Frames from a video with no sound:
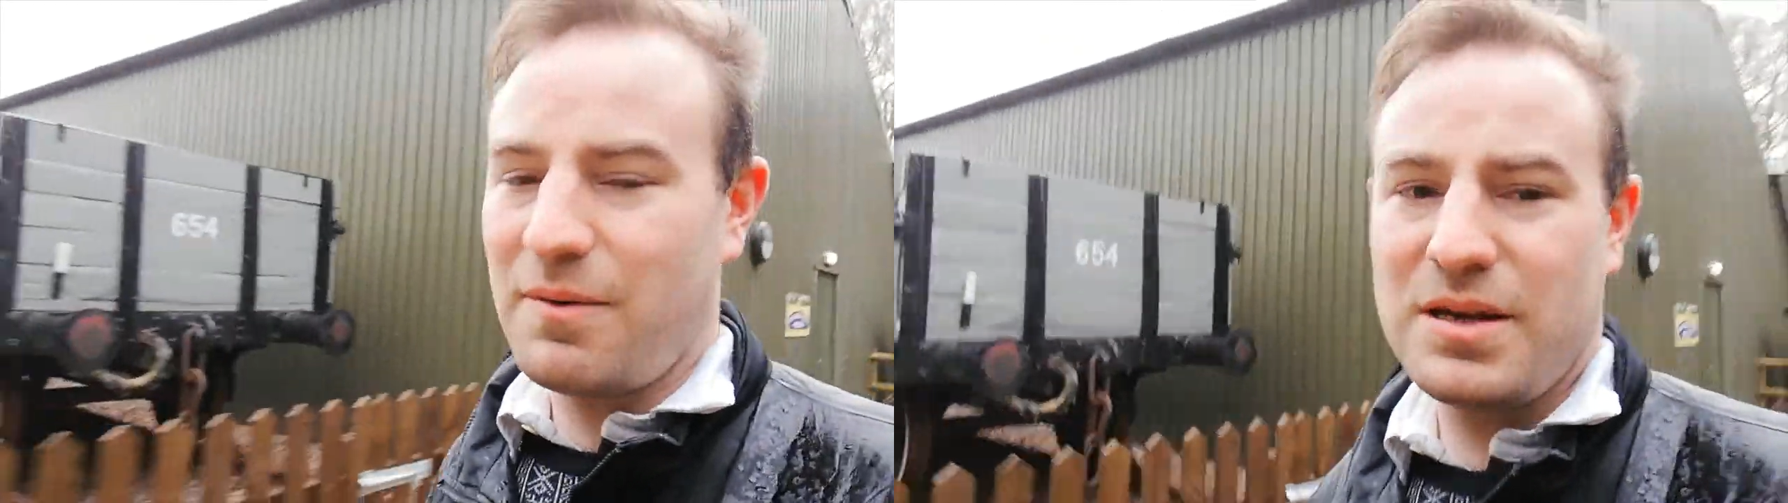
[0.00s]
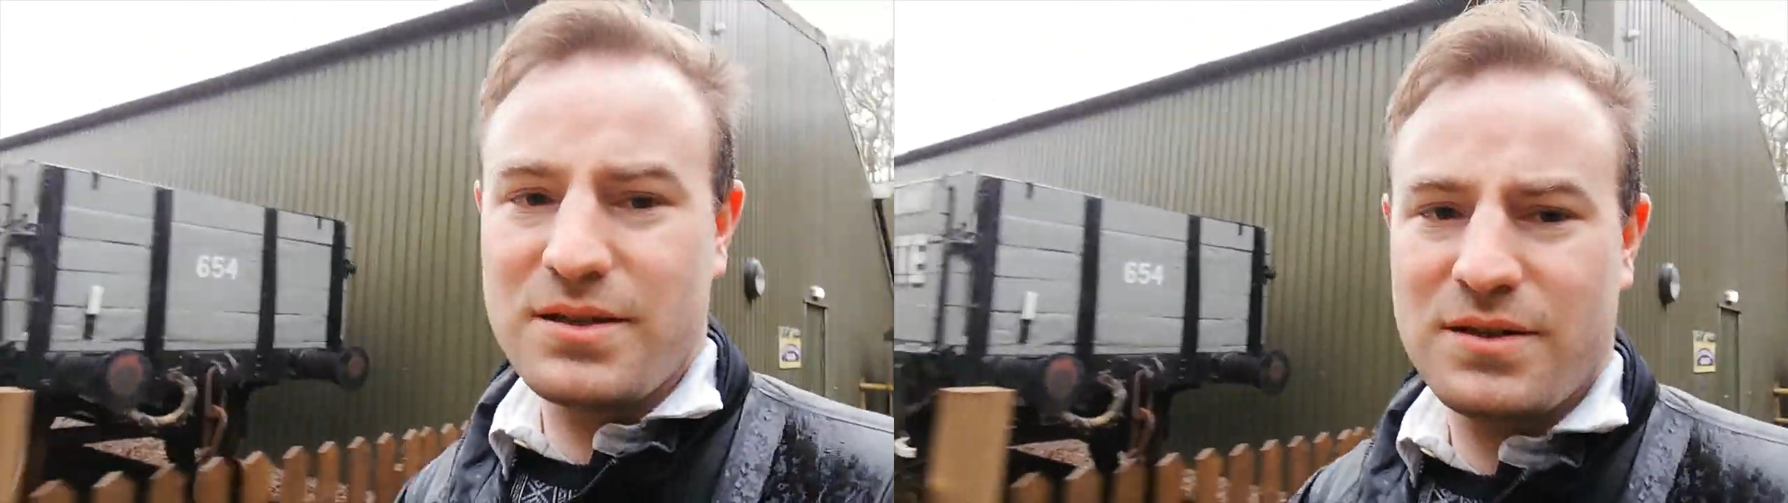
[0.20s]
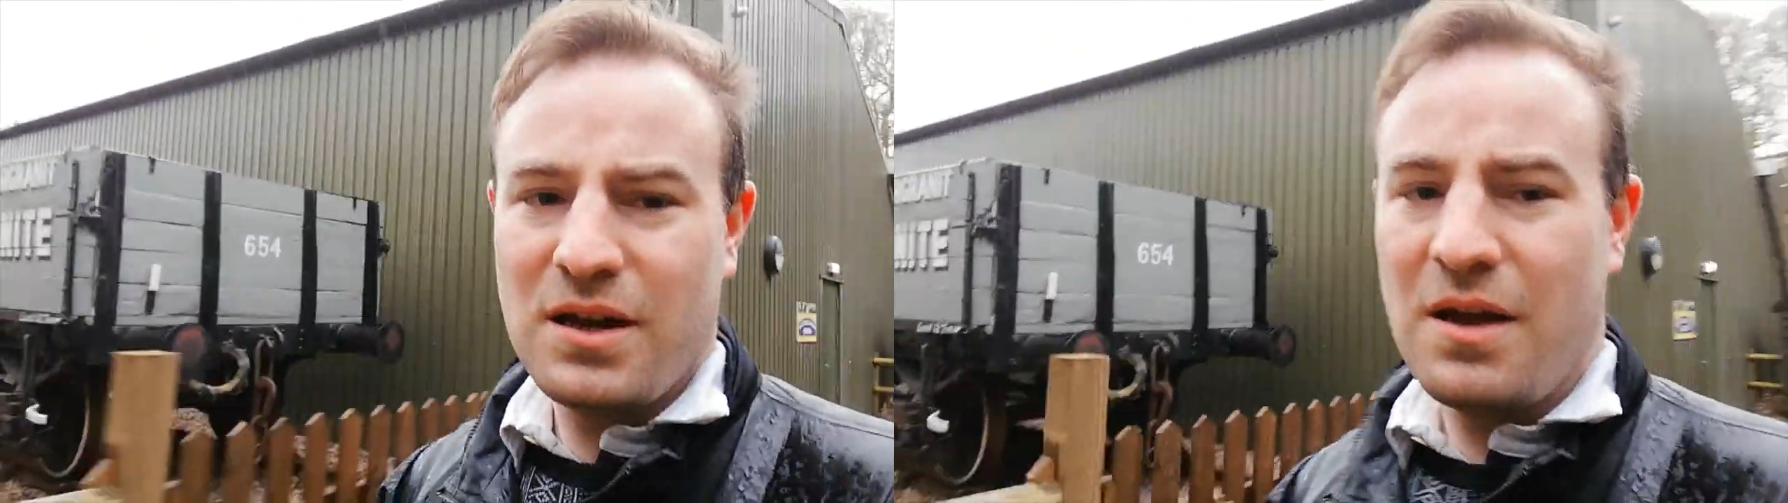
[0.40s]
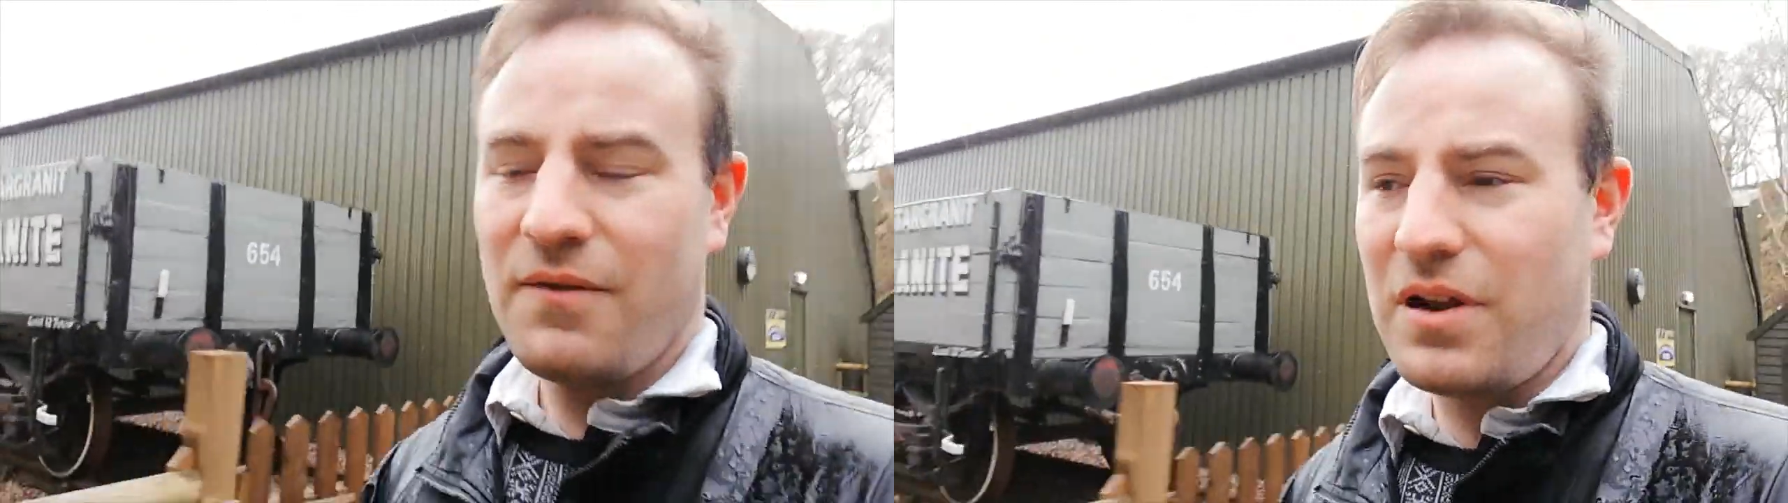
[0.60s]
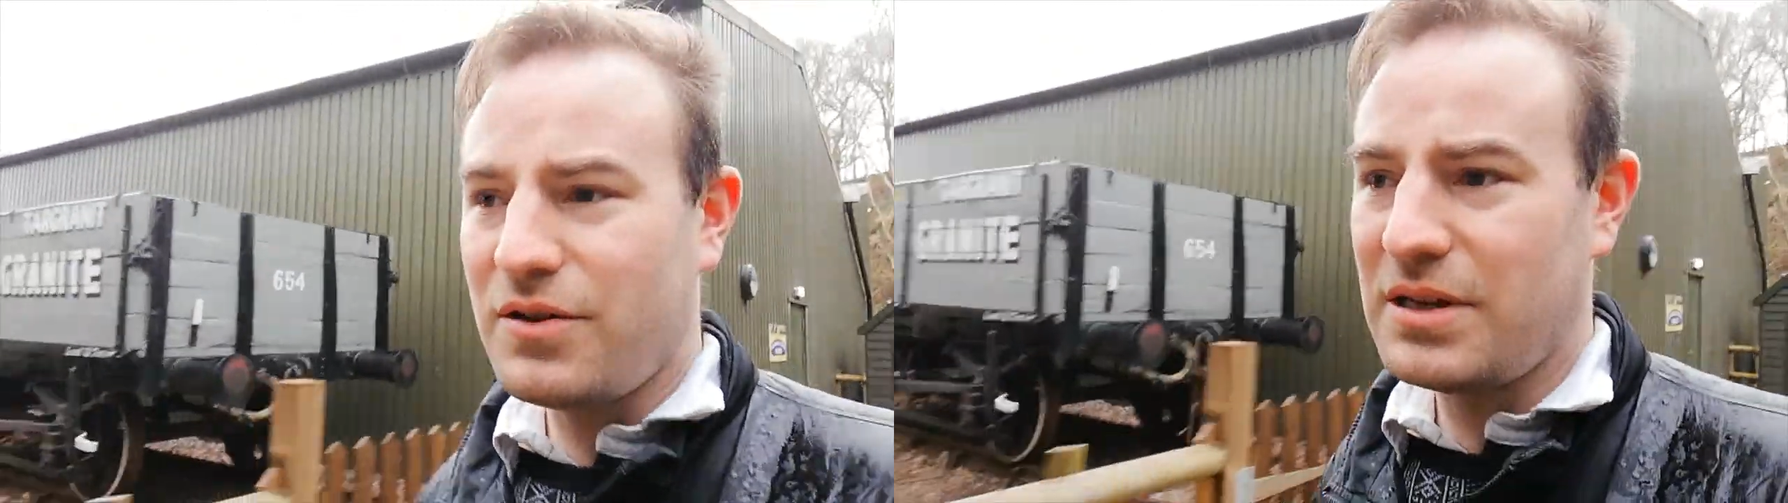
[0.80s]
reasons
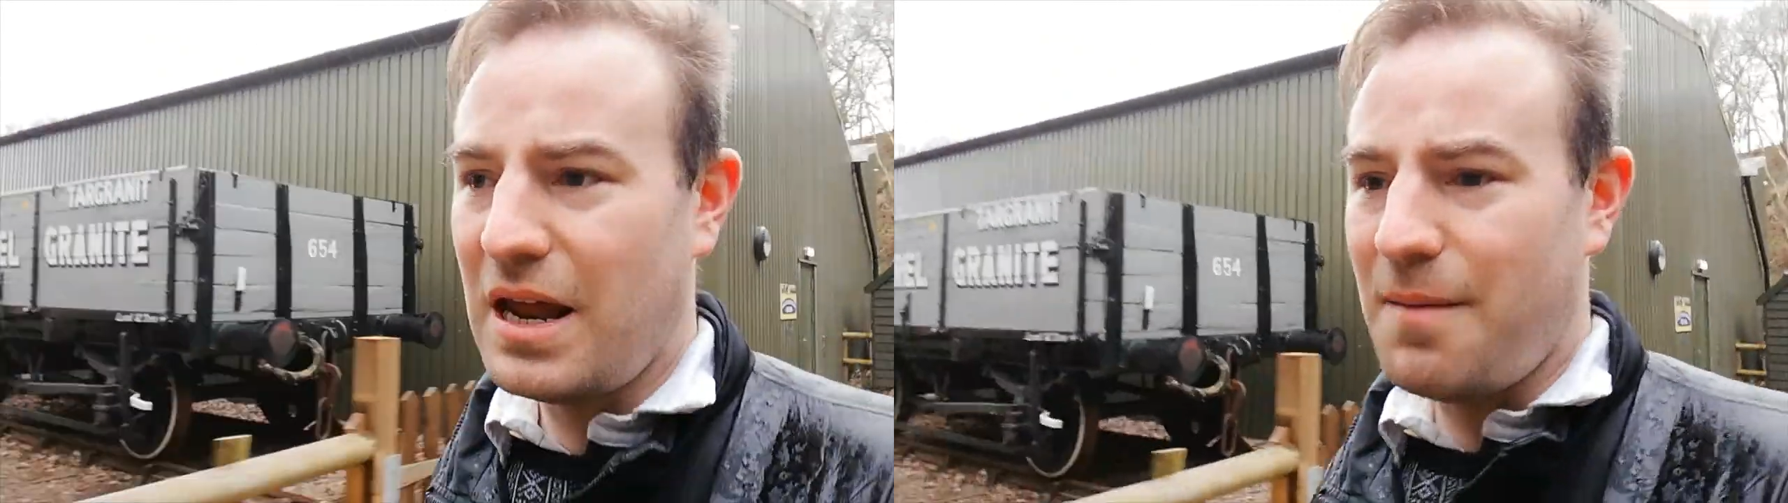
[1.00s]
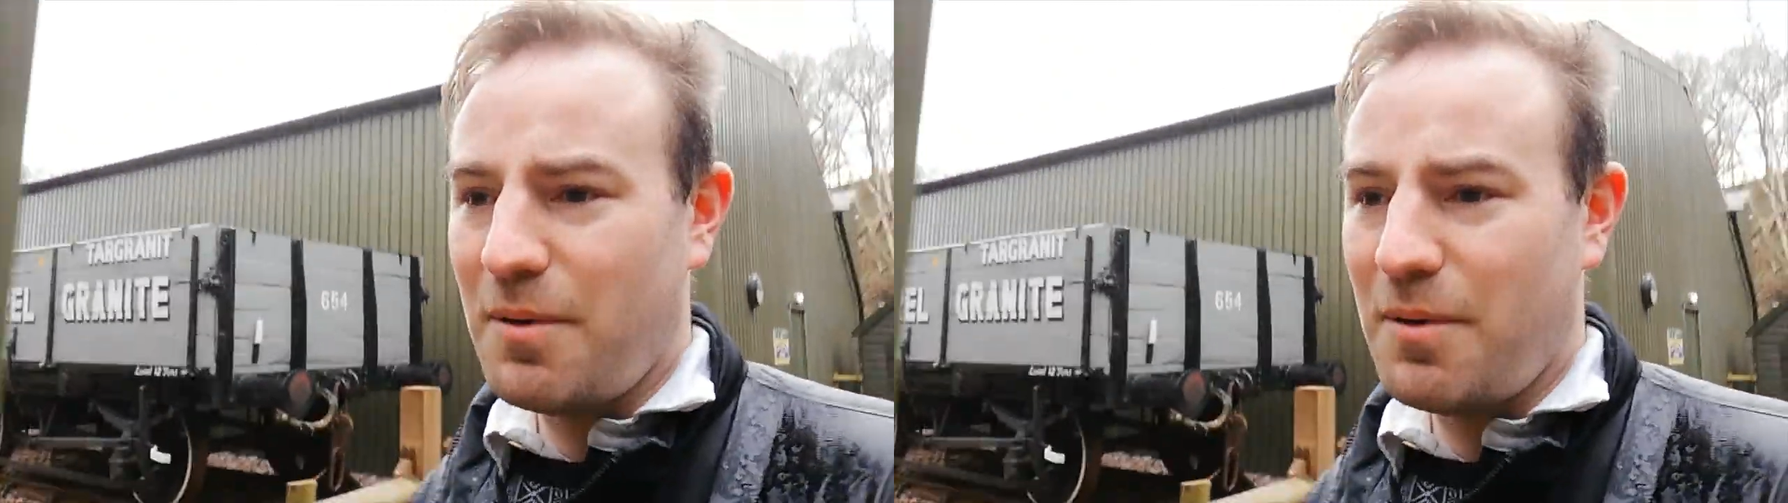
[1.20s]
for closing it now.